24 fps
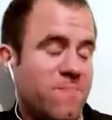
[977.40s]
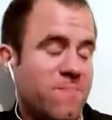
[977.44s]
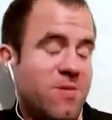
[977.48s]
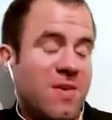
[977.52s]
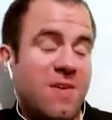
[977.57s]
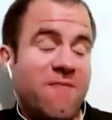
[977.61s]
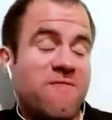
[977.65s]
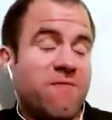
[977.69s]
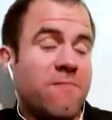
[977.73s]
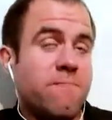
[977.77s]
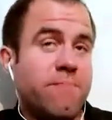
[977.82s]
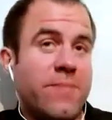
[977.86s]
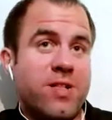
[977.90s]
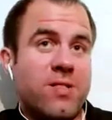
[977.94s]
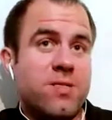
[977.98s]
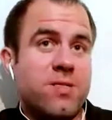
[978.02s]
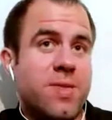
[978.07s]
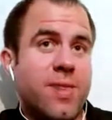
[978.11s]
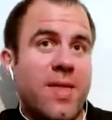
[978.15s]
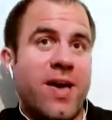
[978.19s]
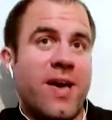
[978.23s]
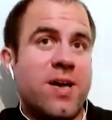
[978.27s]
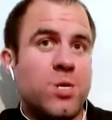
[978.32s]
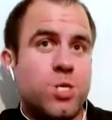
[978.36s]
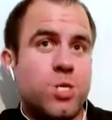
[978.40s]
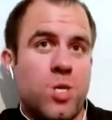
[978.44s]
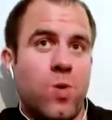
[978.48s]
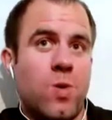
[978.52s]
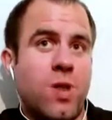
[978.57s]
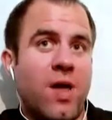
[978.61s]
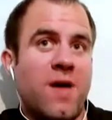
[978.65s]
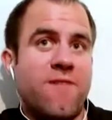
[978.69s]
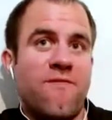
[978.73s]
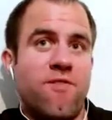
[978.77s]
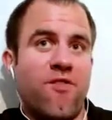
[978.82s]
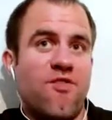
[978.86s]
Even millionaires don't
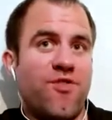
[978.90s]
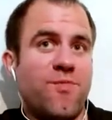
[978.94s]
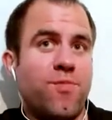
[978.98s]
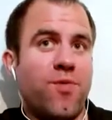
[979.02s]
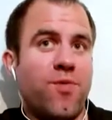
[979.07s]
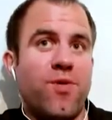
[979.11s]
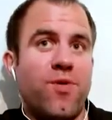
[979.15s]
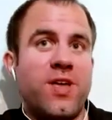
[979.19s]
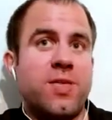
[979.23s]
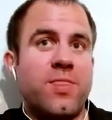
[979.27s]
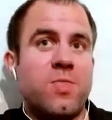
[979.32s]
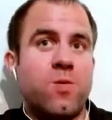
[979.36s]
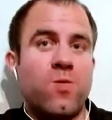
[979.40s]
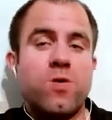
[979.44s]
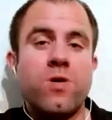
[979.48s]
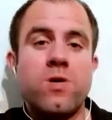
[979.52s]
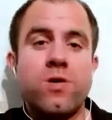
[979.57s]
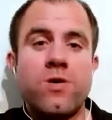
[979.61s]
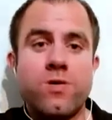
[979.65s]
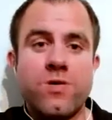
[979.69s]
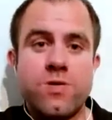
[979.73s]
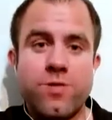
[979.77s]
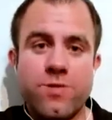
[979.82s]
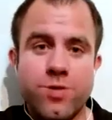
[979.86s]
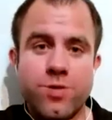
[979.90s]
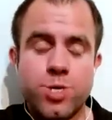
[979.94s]
have all the money in the world.